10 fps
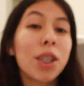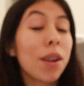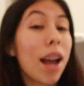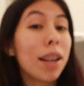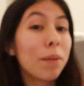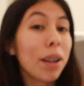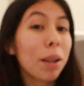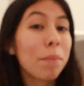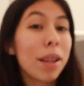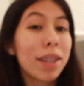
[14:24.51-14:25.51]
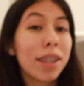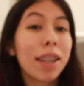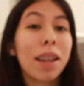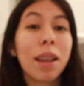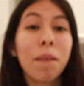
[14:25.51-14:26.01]
So I highly recommend
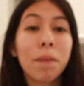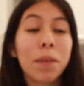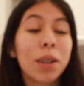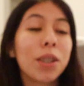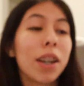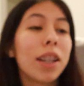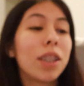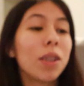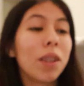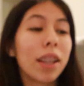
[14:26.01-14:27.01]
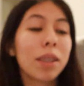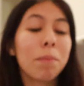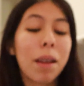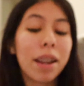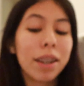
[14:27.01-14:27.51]
it if you're trying to do like
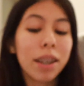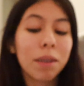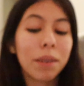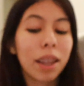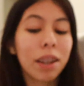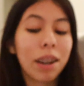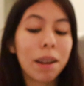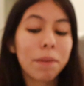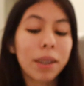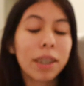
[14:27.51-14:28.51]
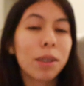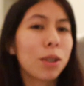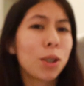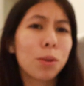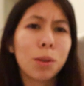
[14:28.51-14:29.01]
some editing with like graphics,
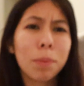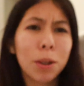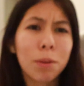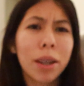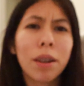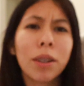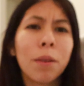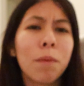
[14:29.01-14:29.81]
just super quick on your